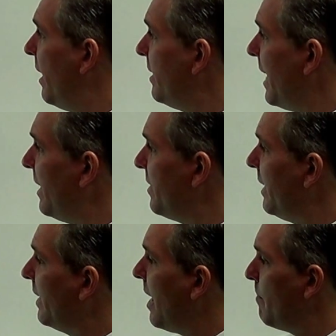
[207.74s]
Tenancy
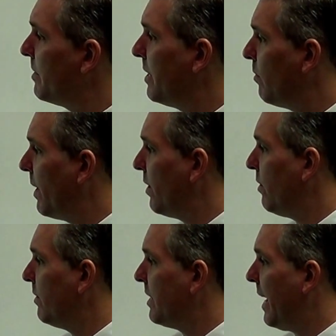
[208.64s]
in common is another way to
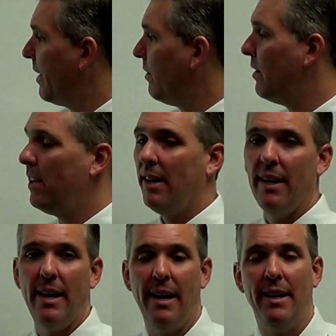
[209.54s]
hold title
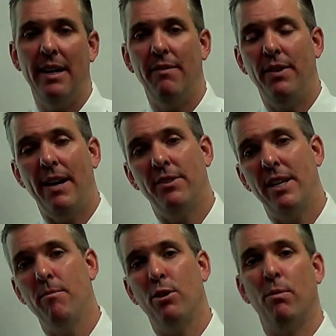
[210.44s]
uh, if you have,
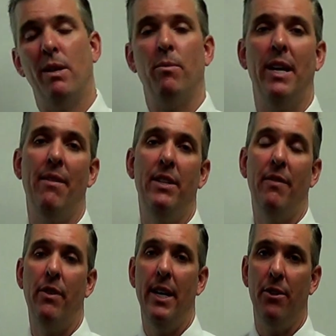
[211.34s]
say, multiple people that have a
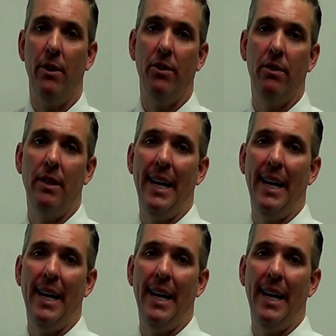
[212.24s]
different interest.